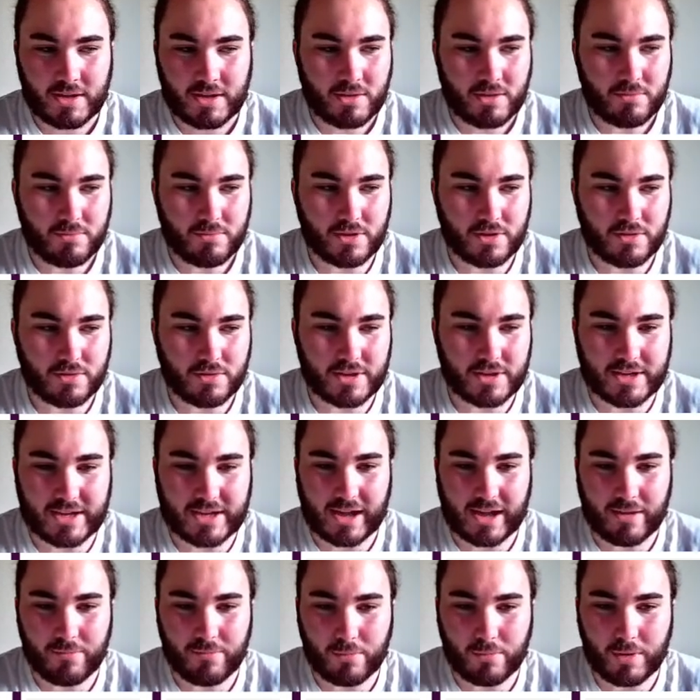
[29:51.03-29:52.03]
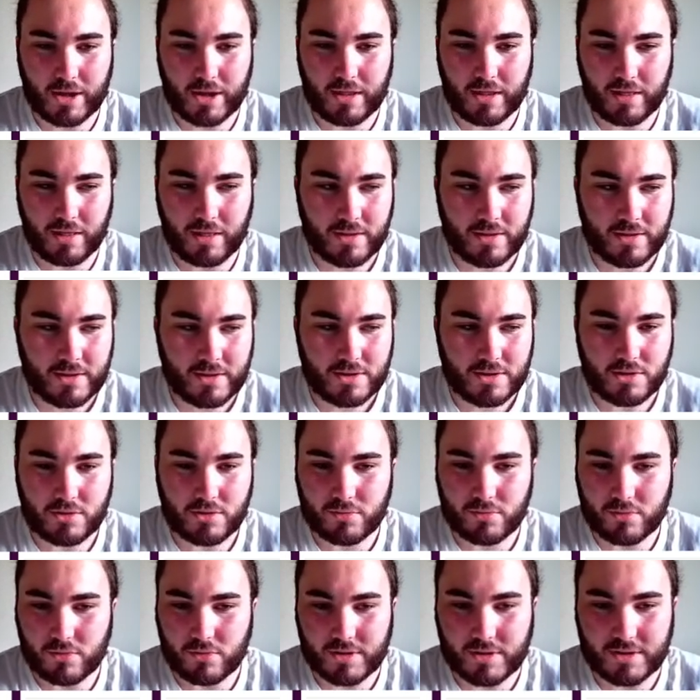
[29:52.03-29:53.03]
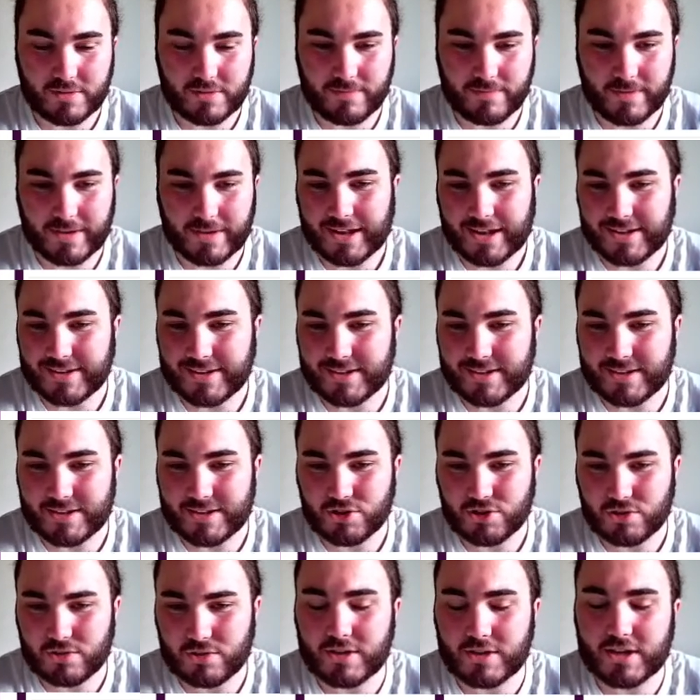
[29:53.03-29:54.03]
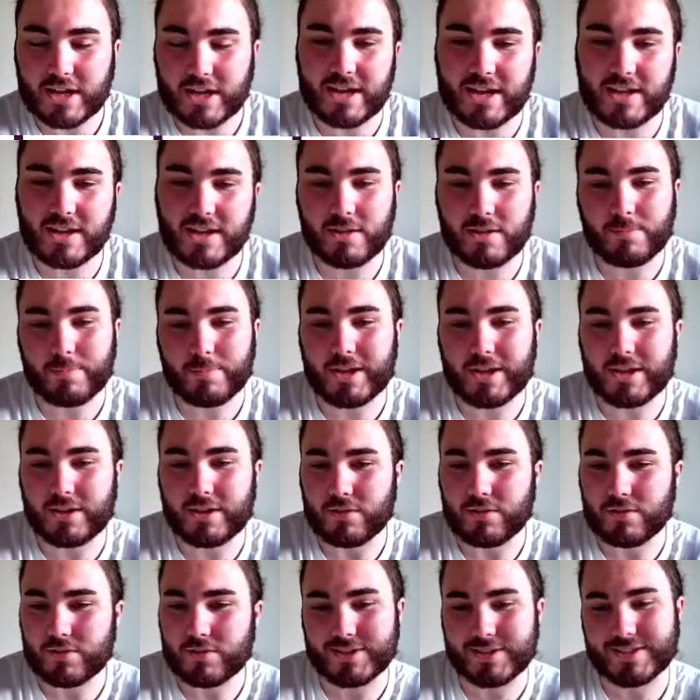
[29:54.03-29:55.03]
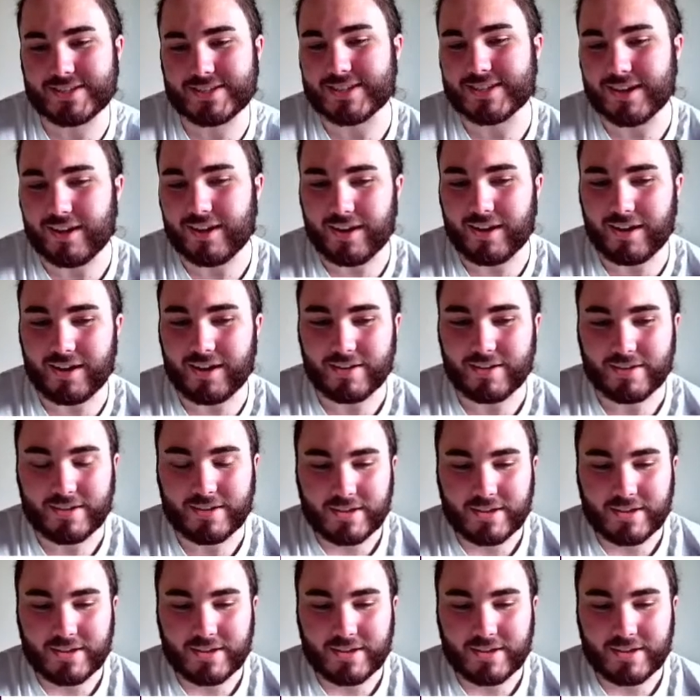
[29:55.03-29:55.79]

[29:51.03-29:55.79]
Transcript: when you look at Campbell, you look at Fernandes, you look at KDB, you look at Sarr,